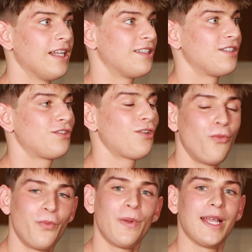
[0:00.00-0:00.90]
It's
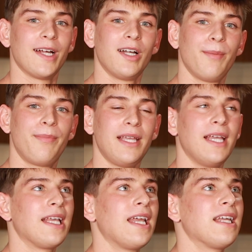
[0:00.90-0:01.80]
so weird
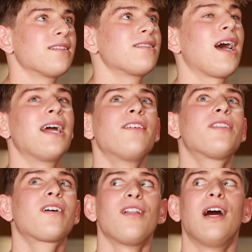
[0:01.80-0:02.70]
being inside of
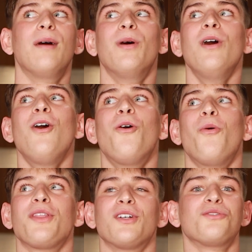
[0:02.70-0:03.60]
the club
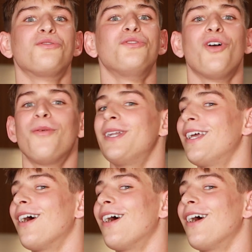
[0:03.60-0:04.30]
when there's nobody